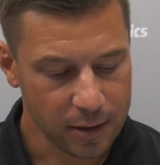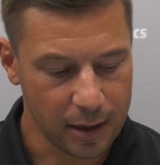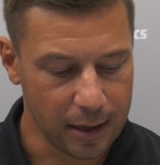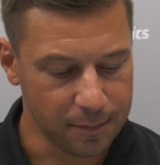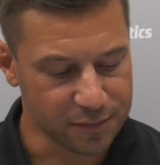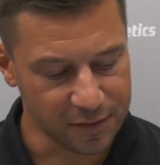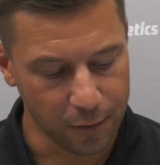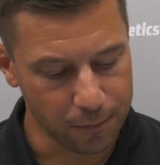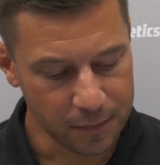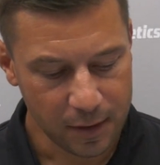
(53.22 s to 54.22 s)

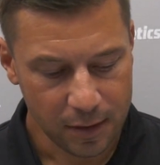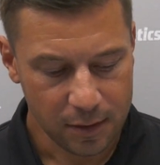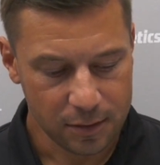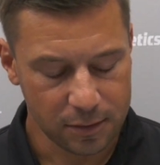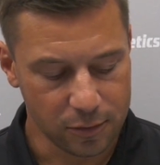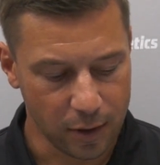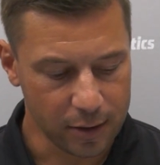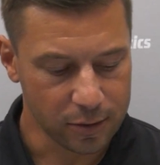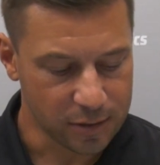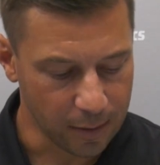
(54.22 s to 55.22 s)
So,
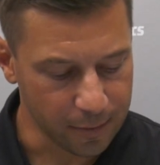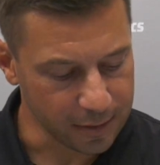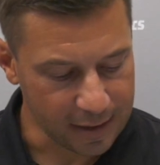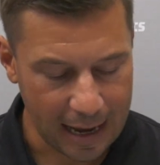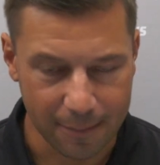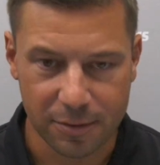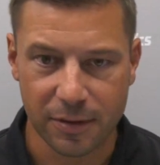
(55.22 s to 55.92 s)
great tip of the cap